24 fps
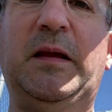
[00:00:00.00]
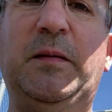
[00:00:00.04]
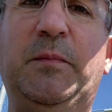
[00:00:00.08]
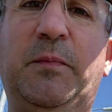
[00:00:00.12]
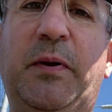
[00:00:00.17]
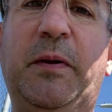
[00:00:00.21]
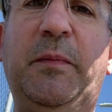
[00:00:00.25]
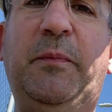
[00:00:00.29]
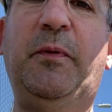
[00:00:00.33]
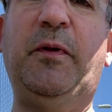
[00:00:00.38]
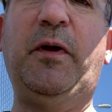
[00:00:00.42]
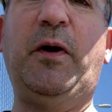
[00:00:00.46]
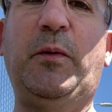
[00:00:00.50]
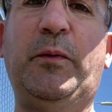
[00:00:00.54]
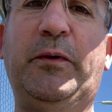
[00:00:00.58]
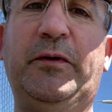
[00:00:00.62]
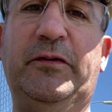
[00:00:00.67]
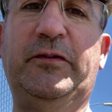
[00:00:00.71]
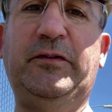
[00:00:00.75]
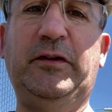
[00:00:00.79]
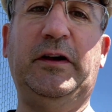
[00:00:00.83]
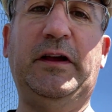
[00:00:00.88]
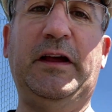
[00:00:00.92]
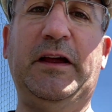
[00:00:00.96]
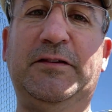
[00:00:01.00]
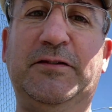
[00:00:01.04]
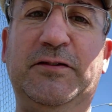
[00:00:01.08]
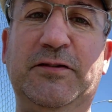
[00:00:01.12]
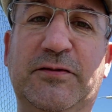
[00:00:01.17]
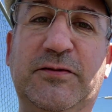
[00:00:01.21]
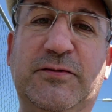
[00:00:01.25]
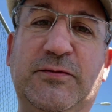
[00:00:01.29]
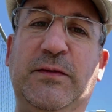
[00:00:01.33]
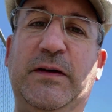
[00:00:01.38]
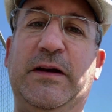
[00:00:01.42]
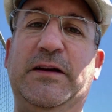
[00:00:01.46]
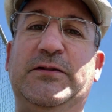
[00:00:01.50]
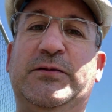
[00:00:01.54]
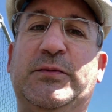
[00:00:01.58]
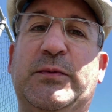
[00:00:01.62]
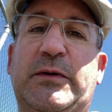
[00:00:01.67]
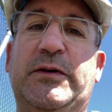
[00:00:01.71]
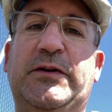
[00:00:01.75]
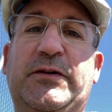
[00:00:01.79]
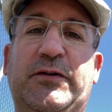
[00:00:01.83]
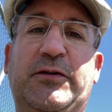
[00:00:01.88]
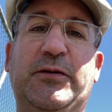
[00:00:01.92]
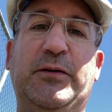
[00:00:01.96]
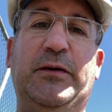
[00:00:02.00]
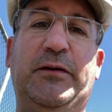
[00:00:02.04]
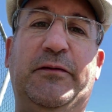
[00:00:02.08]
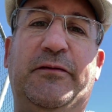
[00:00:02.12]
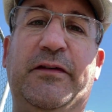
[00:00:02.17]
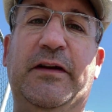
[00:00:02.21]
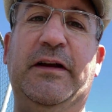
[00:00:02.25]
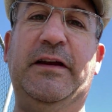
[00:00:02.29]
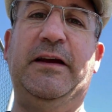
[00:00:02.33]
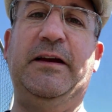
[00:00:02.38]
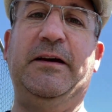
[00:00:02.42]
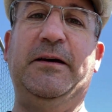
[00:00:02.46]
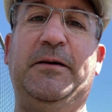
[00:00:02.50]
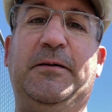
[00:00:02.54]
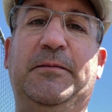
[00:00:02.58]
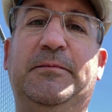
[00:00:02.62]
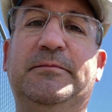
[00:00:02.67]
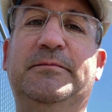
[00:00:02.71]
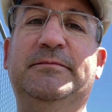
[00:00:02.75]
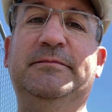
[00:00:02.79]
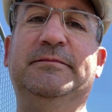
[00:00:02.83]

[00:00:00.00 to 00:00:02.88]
People always look at you strange when you're doing video.